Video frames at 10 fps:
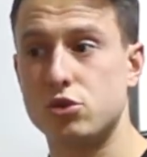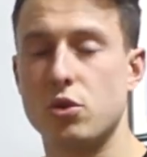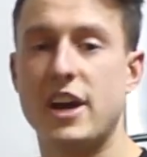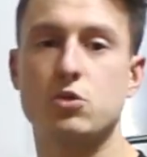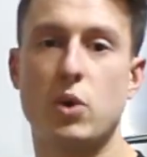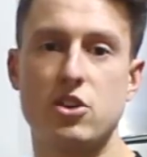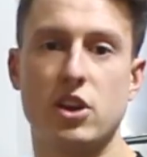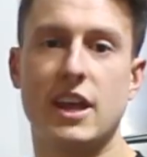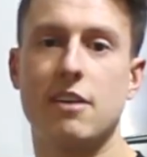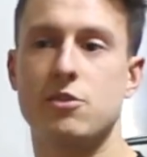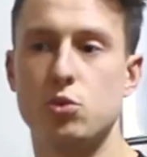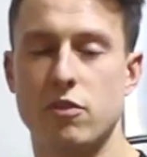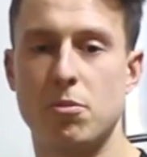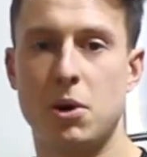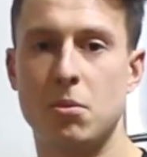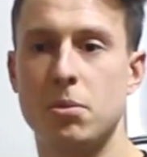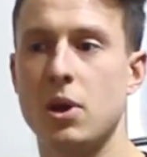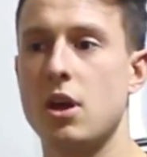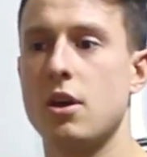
So that's why you get that feeling of the pump.